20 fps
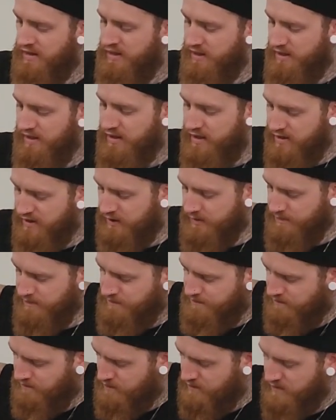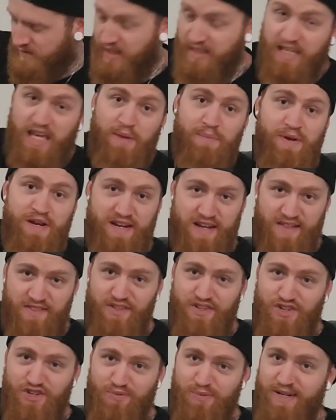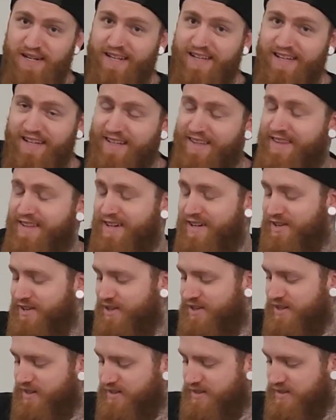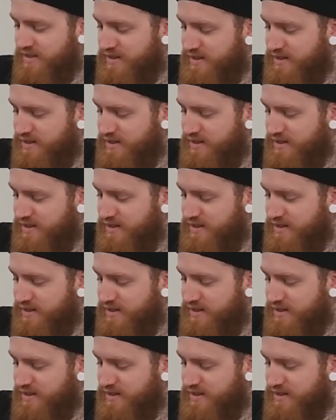in here I keep another new bit of gear that I got.